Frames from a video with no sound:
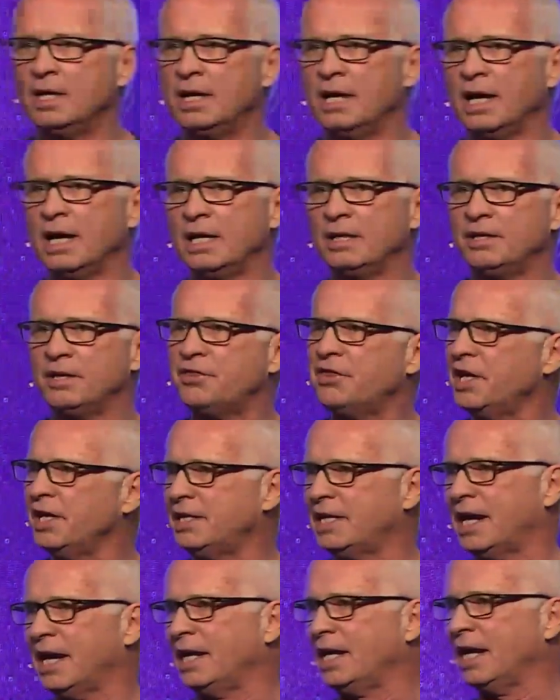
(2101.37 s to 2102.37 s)
And the thing
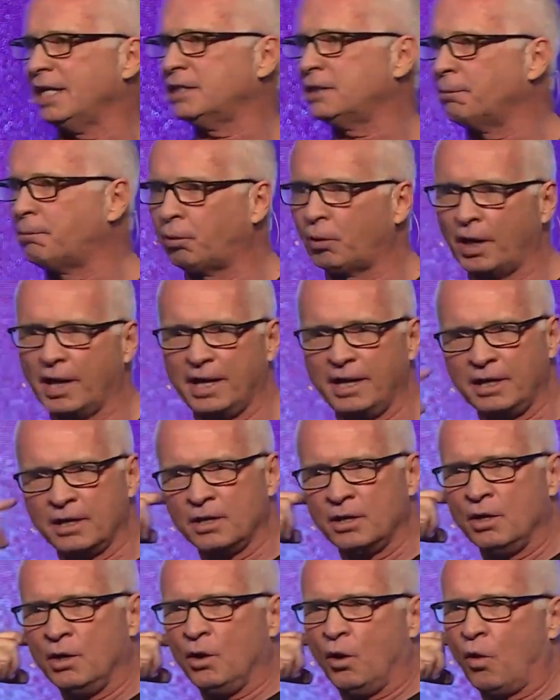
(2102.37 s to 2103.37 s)
that I'd like to pray
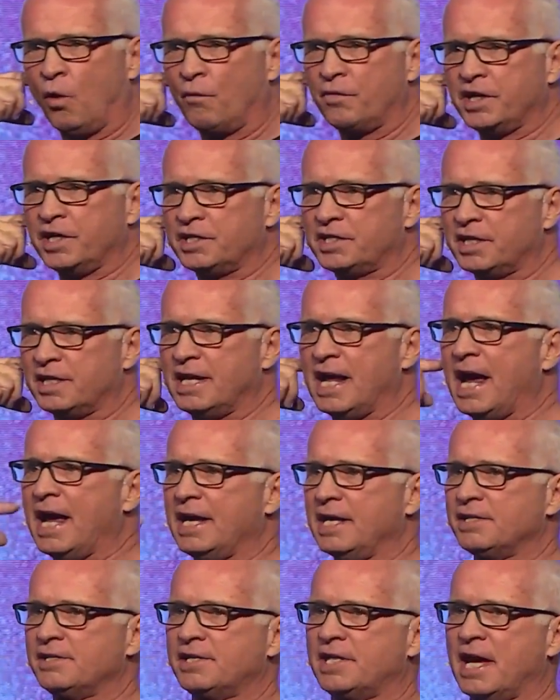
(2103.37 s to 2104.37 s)
over you today
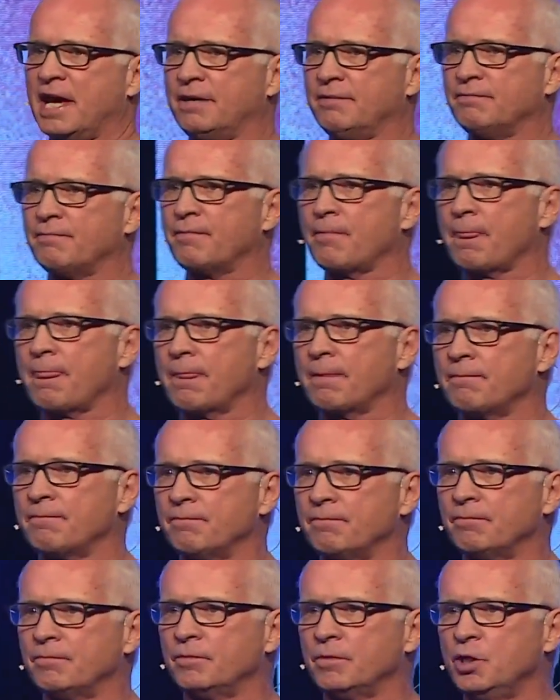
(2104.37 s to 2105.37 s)
is that
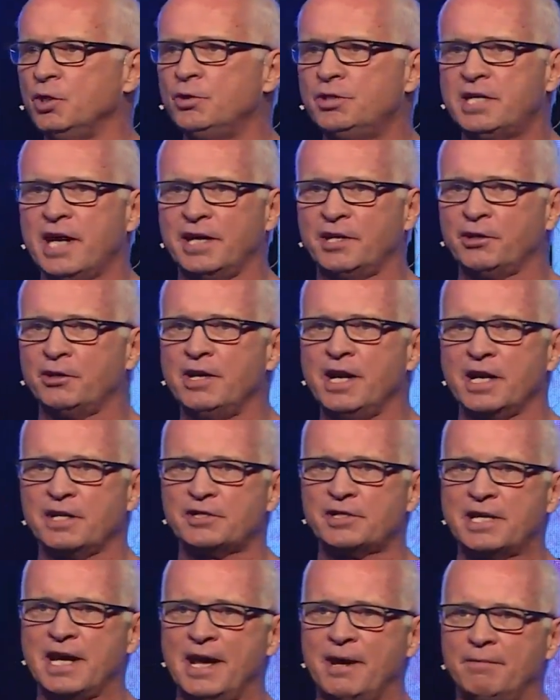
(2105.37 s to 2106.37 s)
you take your next
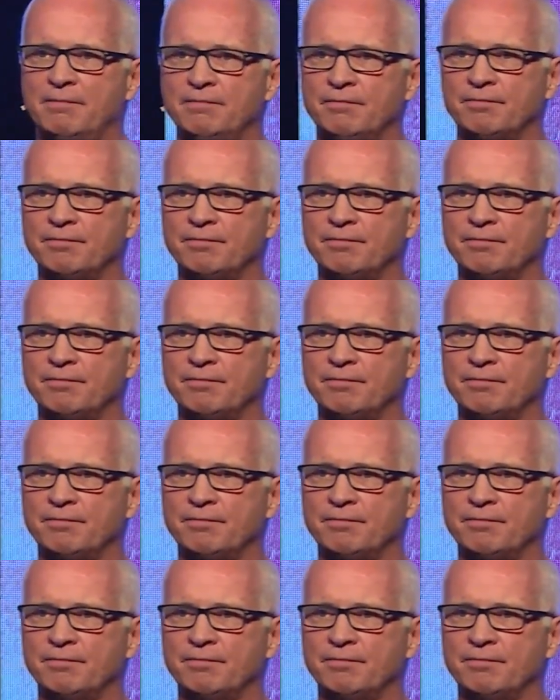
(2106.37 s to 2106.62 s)
step.